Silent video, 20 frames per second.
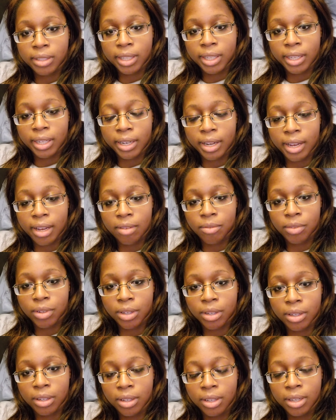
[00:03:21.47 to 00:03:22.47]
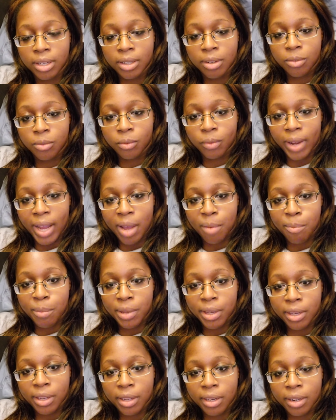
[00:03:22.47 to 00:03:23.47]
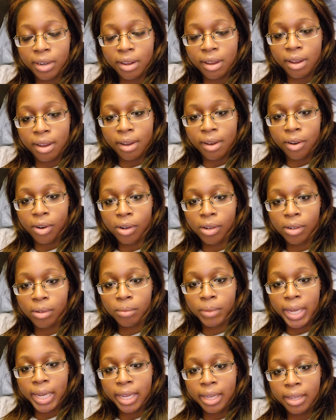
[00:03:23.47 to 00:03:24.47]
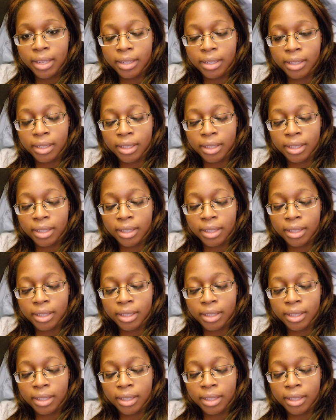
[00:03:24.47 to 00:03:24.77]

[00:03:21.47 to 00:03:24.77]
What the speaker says: They can have a rapid heart rate.